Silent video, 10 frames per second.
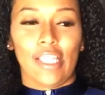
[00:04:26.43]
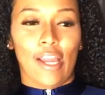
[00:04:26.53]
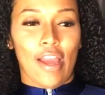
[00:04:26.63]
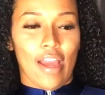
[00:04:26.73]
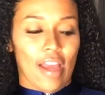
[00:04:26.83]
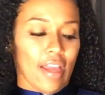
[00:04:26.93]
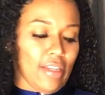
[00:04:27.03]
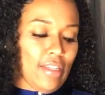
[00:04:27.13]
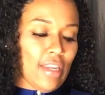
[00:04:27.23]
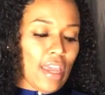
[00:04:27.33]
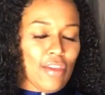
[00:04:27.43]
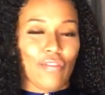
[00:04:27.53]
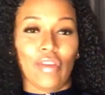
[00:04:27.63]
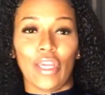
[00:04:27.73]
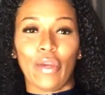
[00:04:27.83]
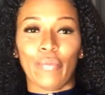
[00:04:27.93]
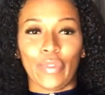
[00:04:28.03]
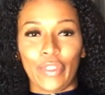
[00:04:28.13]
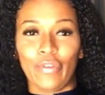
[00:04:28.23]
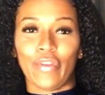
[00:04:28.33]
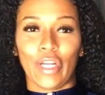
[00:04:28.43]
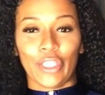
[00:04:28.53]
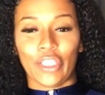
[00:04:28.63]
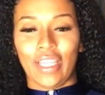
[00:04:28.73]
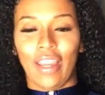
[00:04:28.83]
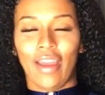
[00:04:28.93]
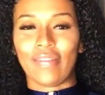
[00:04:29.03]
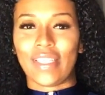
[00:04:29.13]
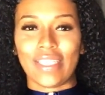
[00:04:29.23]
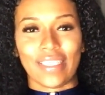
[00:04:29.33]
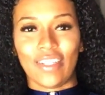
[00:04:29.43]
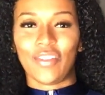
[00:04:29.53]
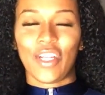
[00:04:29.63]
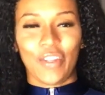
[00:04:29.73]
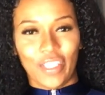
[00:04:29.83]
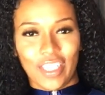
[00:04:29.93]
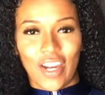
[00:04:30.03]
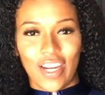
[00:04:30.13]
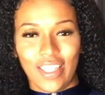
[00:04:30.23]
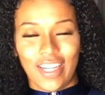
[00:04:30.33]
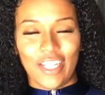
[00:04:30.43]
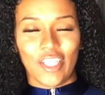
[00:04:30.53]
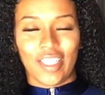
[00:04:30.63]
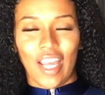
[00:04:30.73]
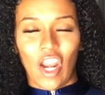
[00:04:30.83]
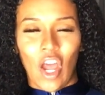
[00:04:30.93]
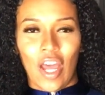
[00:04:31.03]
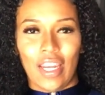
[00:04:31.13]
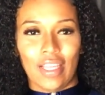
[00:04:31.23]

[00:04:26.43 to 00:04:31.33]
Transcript: the navy blue version of the silver unitard that I just had on,